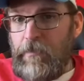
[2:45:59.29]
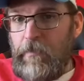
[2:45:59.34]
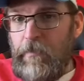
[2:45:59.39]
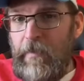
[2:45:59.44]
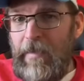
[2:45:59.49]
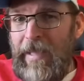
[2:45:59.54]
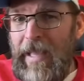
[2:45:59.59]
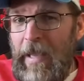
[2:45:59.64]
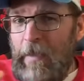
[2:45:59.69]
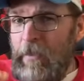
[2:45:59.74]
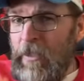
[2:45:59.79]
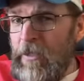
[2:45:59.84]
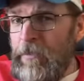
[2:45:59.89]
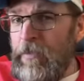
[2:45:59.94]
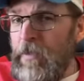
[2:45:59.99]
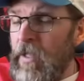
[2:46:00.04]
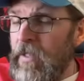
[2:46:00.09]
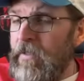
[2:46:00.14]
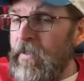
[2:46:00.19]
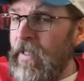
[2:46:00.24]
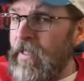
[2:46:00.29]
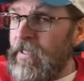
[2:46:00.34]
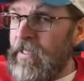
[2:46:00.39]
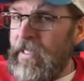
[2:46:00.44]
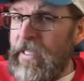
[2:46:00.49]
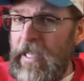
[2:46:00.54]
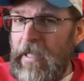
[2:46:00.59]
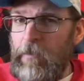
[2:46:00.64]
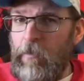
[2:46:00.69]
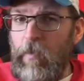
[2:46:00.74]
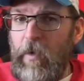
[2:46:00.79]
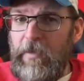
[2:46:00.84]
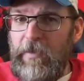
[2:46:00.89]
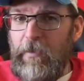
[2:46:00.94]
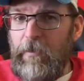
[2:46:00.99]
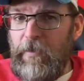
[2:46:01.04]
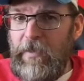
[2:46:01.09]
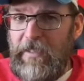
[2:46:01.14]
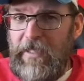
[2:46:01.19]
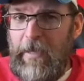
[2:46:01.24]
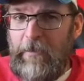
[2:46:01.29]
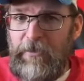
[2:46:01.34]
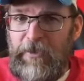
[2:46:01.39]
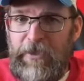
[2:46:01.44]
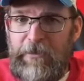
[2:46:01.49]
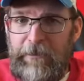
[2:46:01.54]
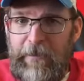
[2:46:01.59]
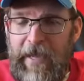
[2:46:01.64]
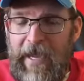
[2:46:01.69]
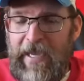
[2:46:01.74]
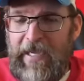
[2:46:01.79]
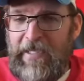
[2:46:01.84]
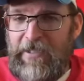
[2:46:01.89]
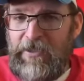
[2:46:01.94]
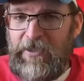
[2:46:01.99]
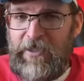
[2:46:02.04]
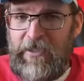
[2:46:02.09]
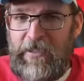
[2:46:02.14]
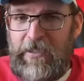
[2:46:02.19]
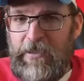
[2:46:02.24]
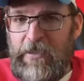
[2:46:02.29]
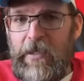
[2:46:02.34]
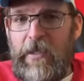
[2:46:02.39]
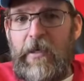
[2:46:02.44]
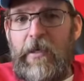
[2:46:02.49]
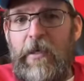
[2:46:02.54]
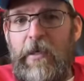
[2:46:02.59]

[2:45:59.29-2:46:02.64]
I'm going to plug that again. What the redemption package is,